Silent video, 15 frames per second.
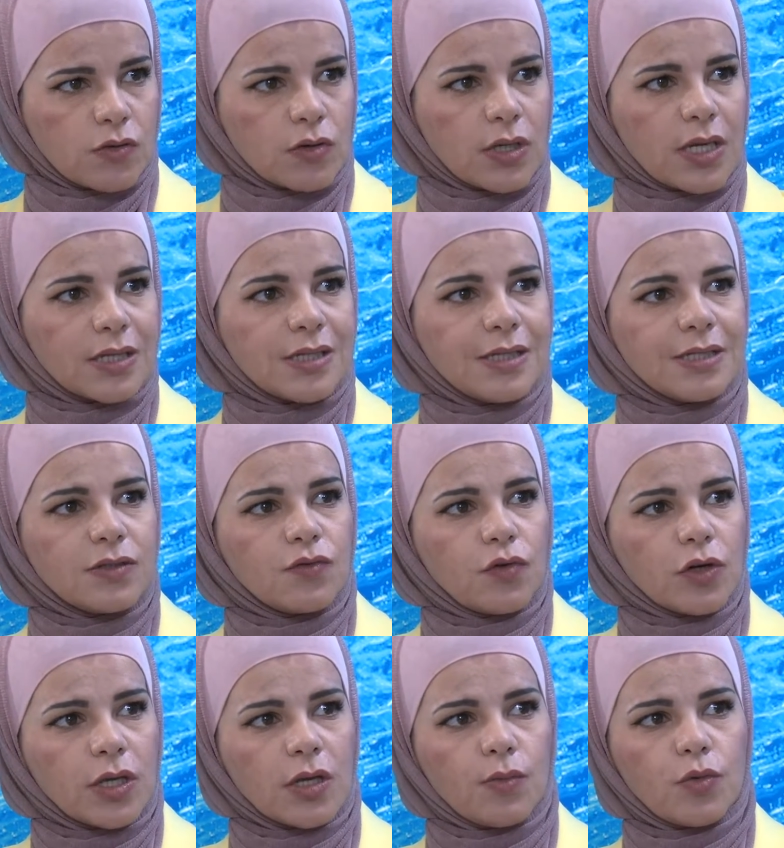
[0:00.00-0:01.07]
or at least
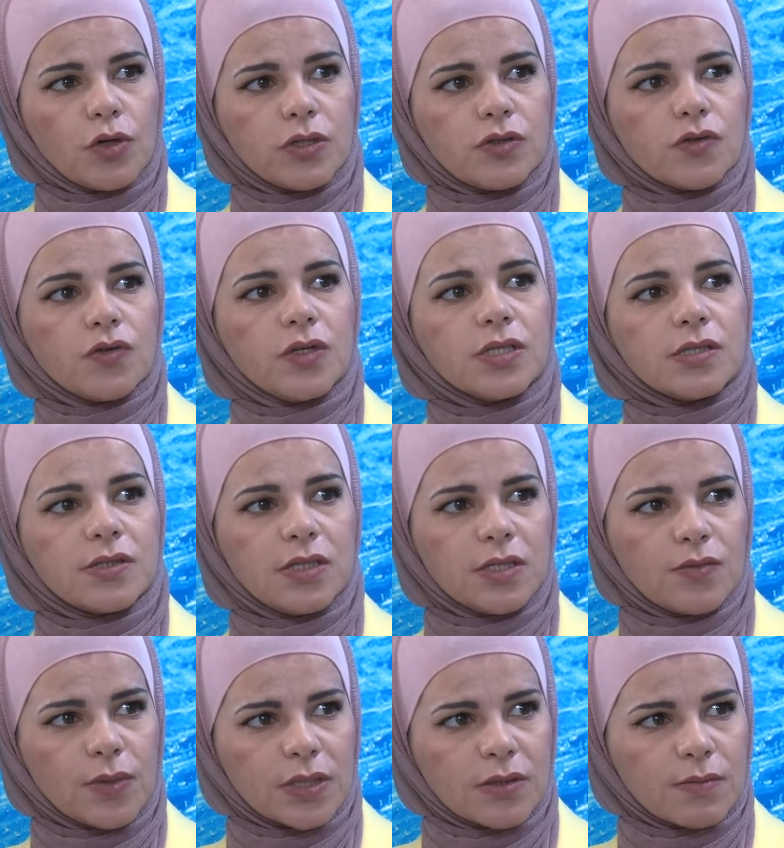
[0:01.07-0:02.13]
focal points on this
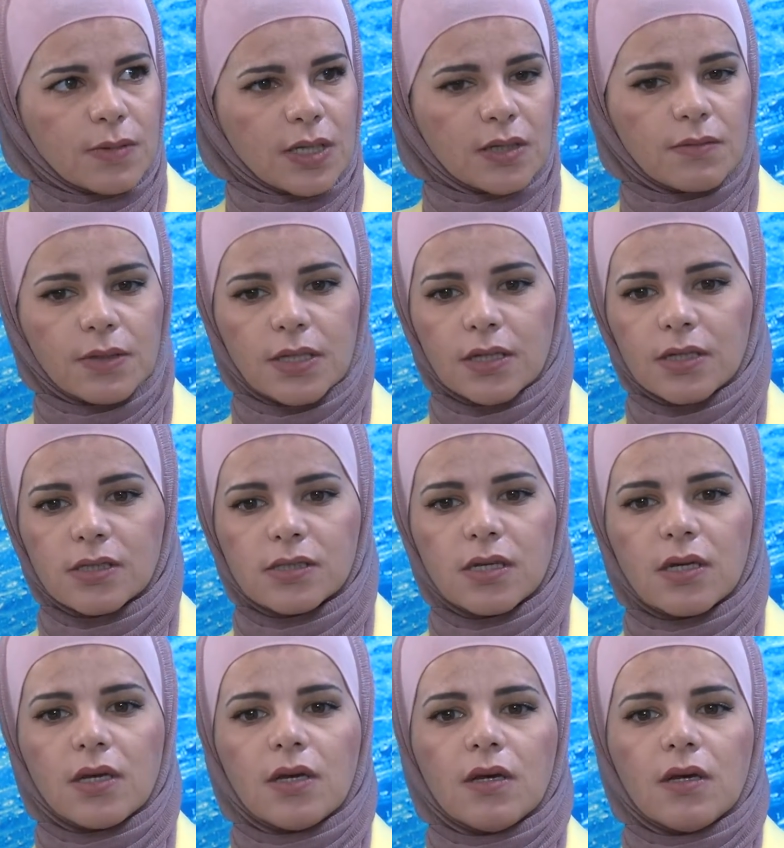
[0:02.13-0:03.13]
treatment plant, because